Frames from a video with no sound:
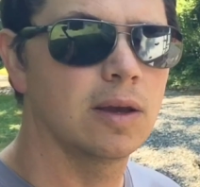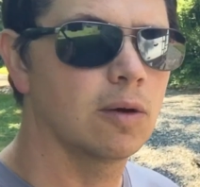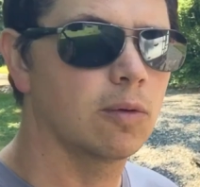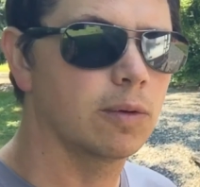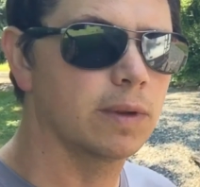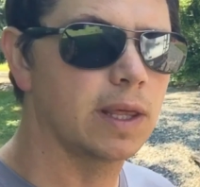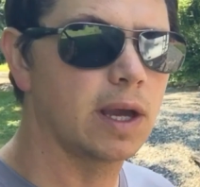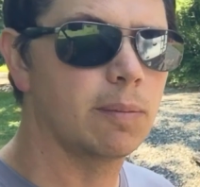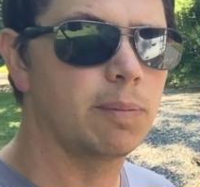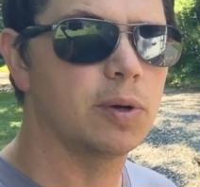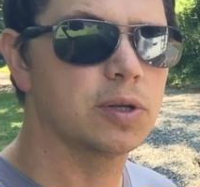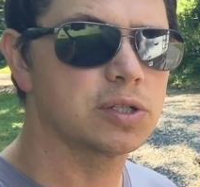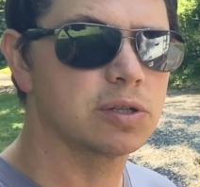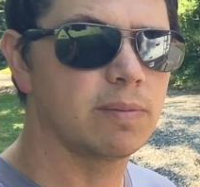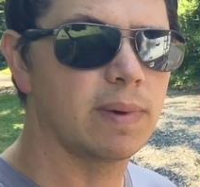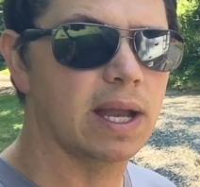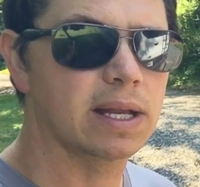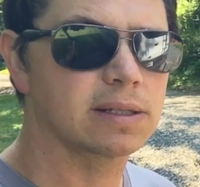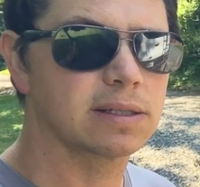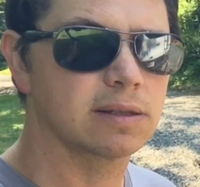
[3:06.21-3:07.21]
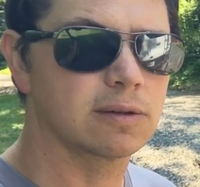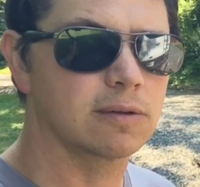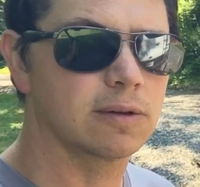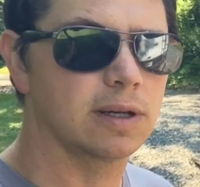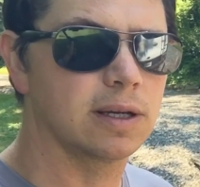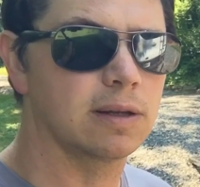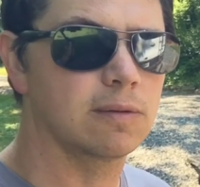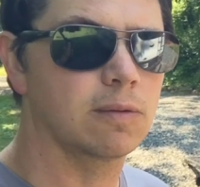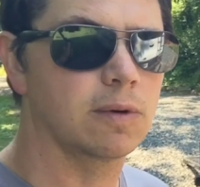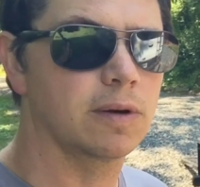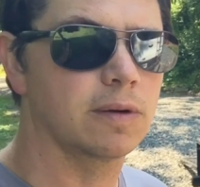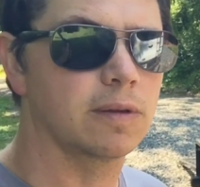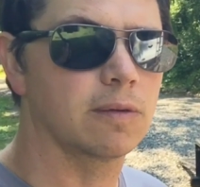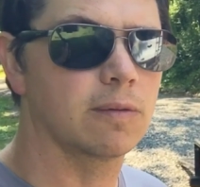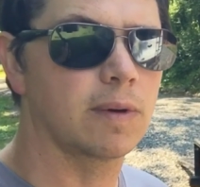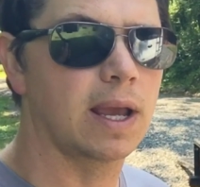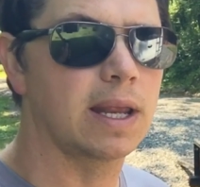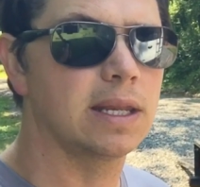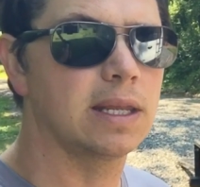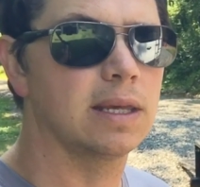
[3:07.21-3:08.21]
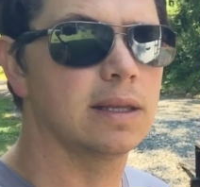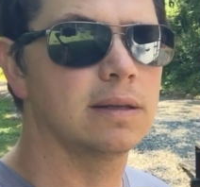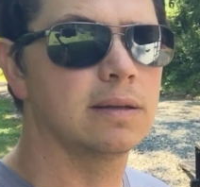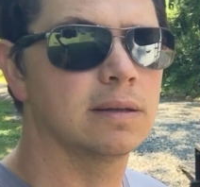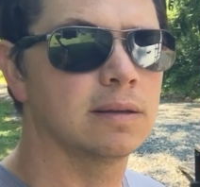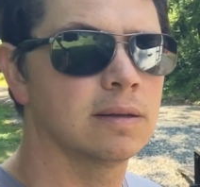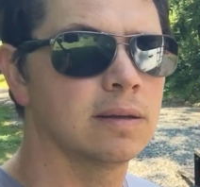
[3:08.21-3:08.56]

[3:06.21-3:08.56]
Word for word: without pushing back to the grid where the Radian